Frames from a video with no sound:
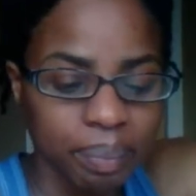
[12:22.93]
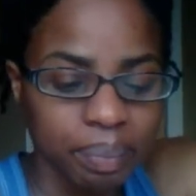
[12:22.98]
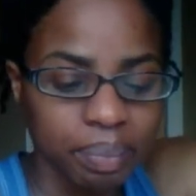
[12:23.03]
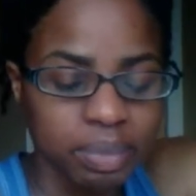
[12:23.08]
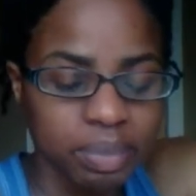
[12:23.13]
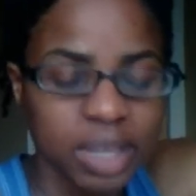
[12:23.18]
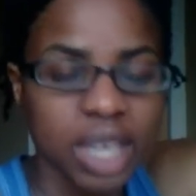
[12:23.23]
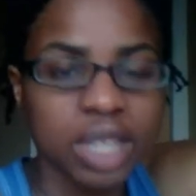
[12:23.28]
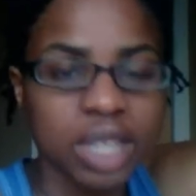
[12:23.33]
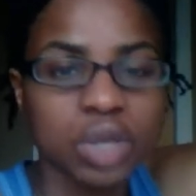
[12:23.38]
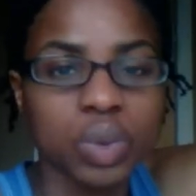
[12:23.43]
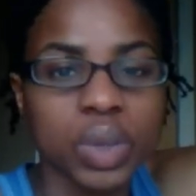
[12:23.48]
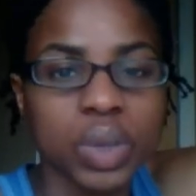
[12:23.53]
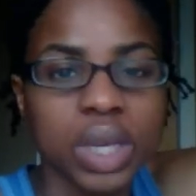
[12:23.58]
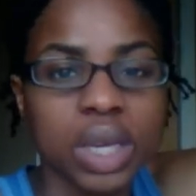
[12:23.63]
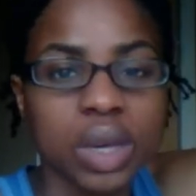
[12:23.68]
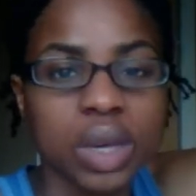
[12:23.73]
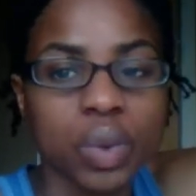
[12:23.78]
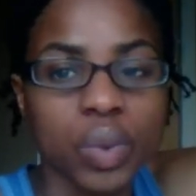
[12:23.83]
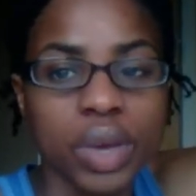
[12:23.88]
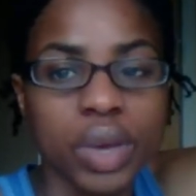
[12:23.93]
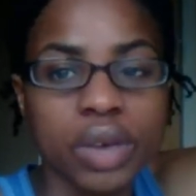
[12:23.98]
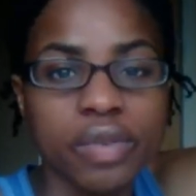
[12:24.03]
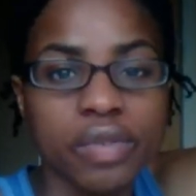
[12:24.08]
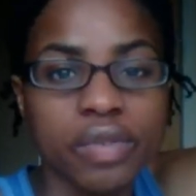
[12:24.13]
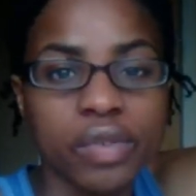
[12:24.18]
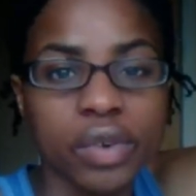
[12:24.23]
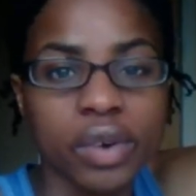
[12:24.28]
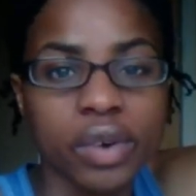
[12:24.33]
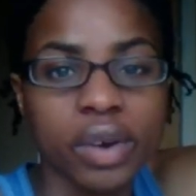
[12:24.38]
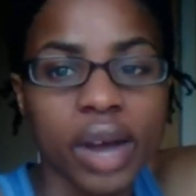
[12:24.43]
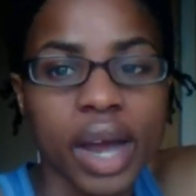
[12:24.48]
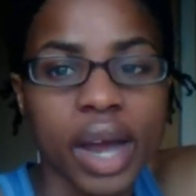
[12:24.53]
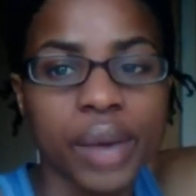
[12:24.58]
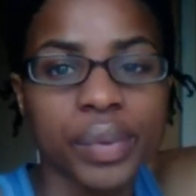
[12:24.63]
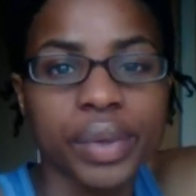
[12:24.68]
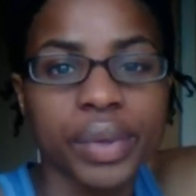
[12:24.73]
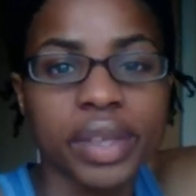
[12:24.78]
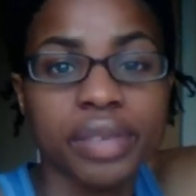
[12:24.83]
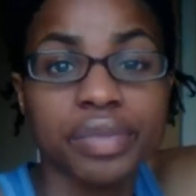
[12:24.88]
Next week, week 4, I
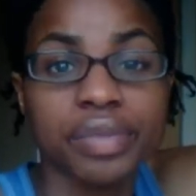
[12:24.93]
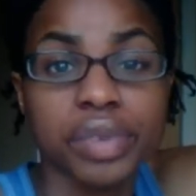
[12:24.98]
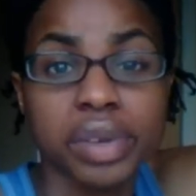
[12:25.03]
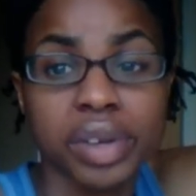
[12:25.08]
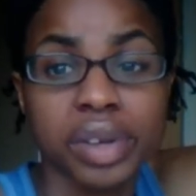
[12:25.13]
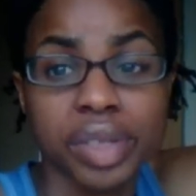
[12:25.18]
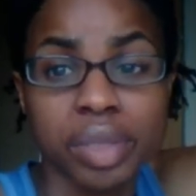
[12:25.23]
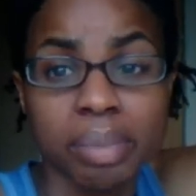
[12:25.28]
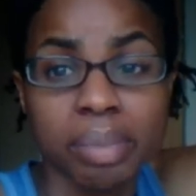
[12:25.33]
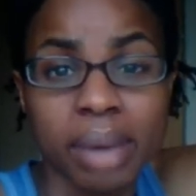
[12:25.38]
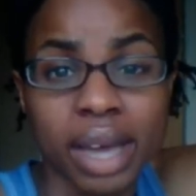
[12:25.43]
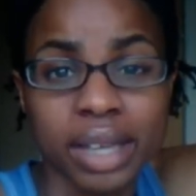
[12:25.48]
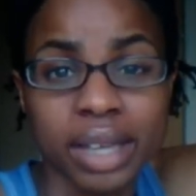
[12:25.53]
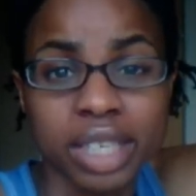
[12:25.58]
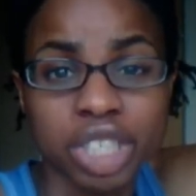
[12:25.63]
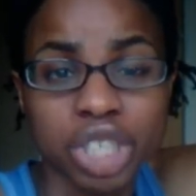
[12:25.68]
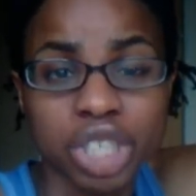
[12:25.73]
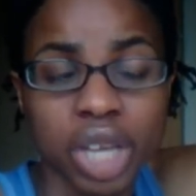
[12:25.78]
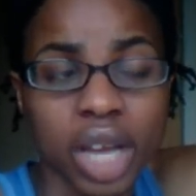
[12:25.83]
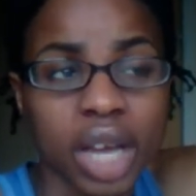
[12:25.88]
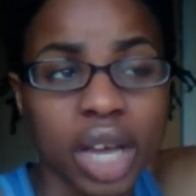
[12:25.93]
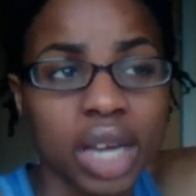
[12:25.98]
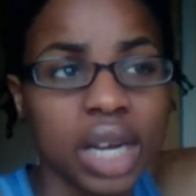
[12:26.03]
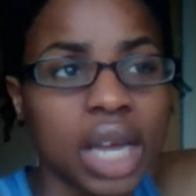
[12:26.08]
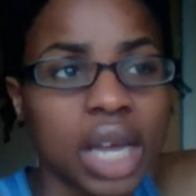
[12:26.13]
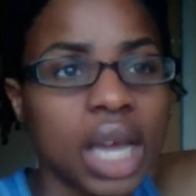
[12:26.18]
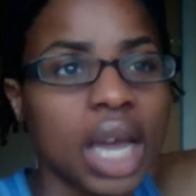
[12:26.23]
will give you another body shot.